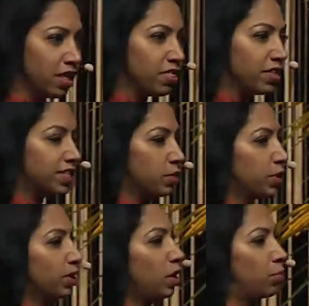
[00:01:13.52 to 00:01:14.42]
The
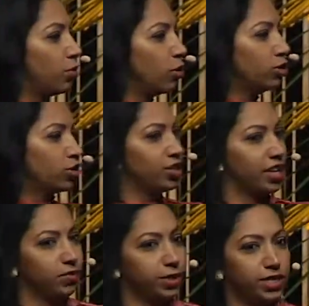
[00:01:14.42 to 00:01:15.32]
typical approach to
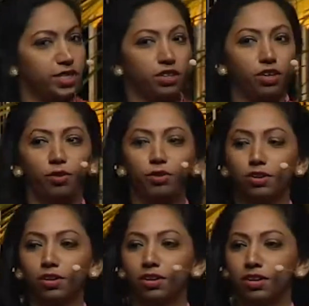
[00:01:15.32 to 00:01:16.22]
diversity, though,
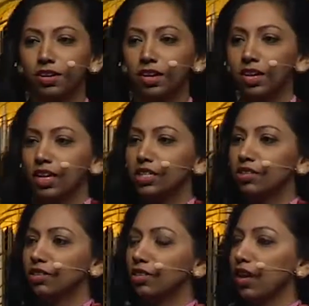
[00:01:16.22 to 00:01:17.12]
is
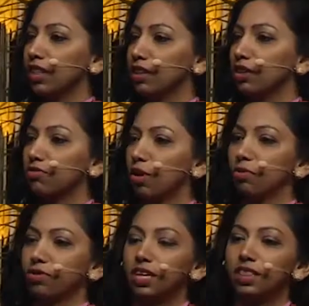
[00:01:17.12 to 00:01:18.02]
to look at the
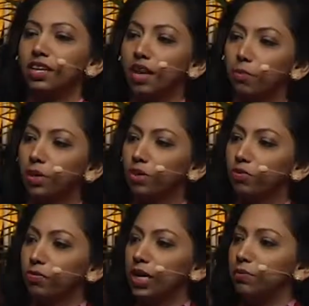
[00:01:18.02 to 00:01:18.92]
growth in the number
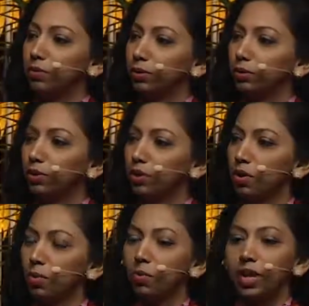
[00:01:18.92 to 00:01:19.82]
of people
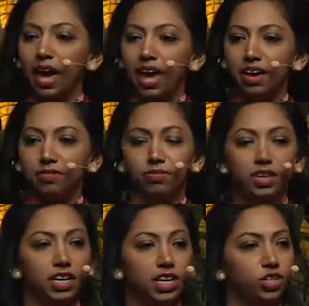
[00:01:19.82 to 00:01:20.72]
we have
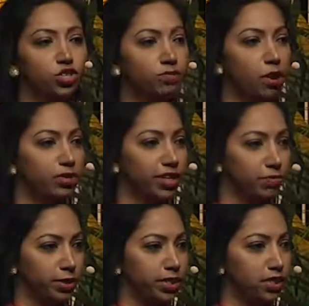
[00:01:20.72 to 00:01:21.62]
in each of our
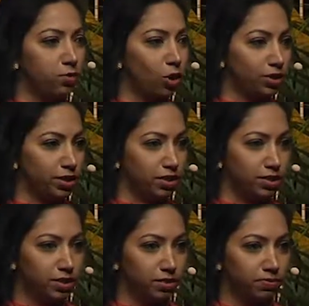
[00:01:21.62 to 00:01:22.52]
diversity
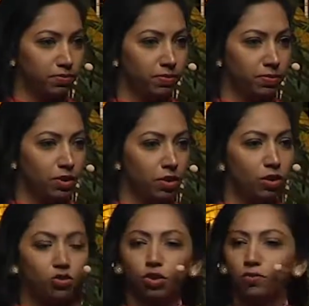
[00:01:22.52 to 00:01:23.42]
boxes.
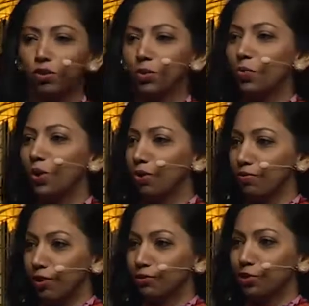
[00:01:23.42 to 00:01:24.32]
So if you are one
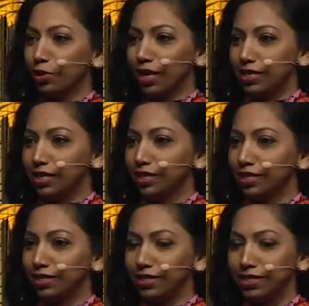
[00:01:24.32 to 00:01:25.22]
of those
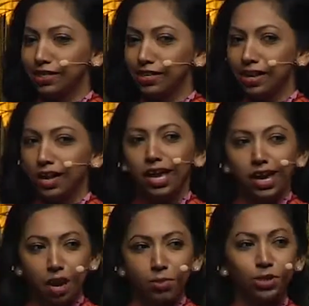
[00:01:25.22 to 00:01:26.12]
organizations,
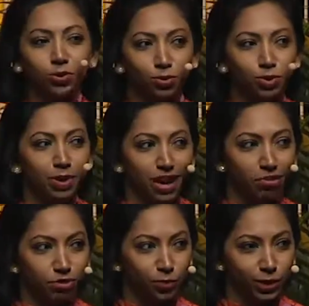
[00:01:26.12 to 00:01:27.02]
come and talk to me
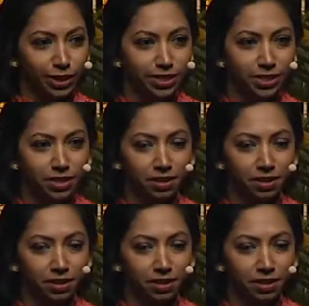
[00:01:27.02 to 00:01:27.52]
afterwards.